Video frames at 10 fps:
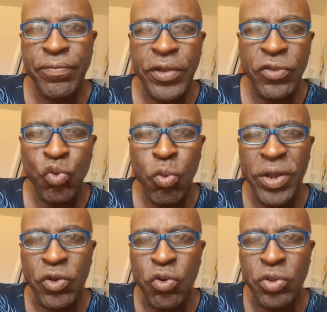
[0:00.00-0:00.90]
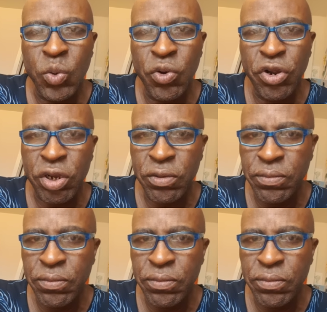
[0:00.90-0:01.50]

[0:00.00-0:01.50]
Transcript: That's the woman going to work.